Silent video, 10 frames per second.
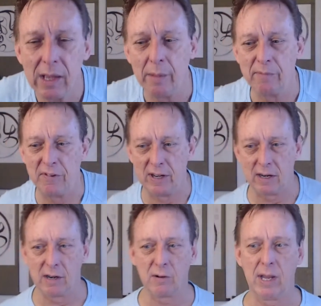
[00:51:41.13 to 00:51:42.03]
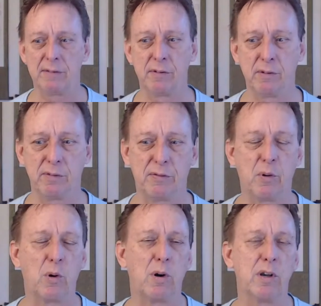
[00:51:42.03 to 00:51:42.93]
I'm very grateful
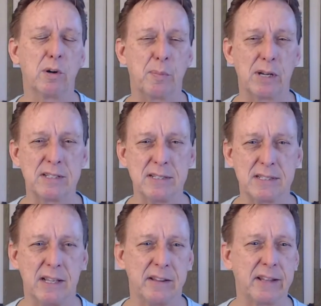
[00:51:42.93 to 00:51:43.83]
for your presence.